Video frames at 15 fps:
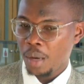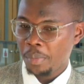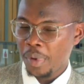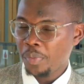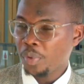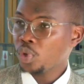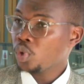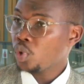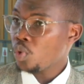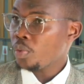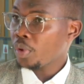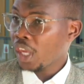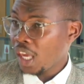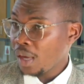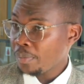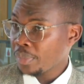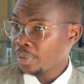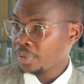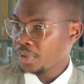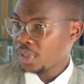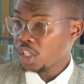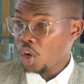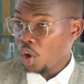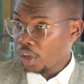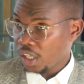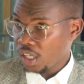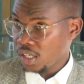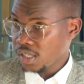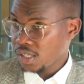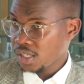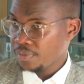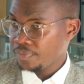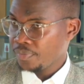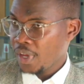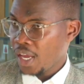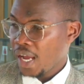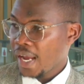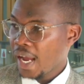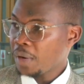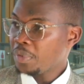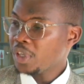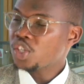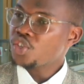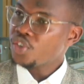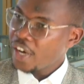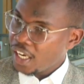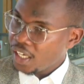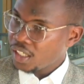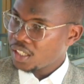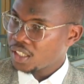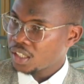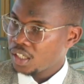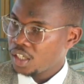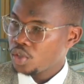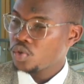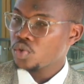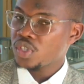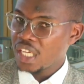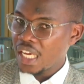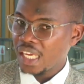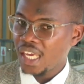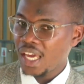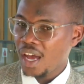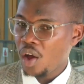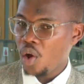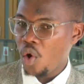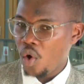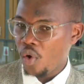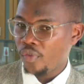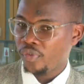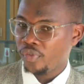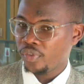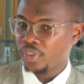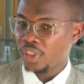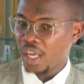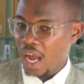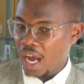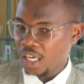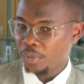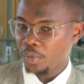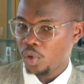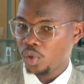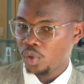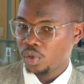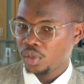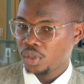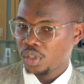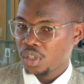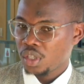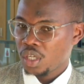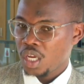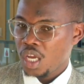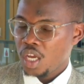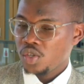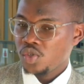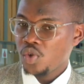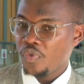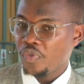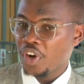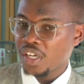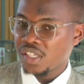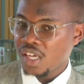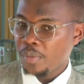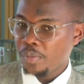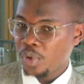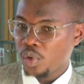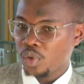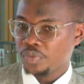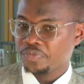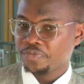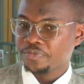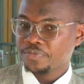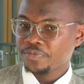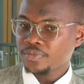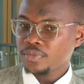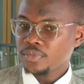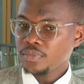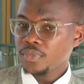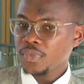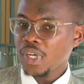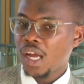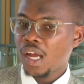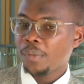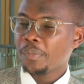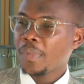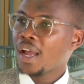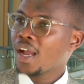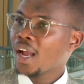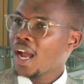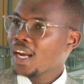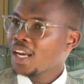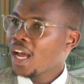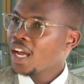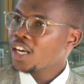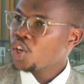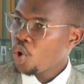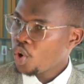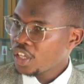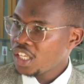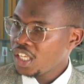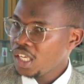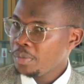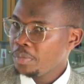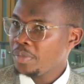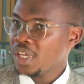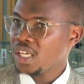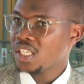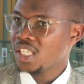people who keep donkeys can be trained to take care of the animal. So, for example, can a donkey be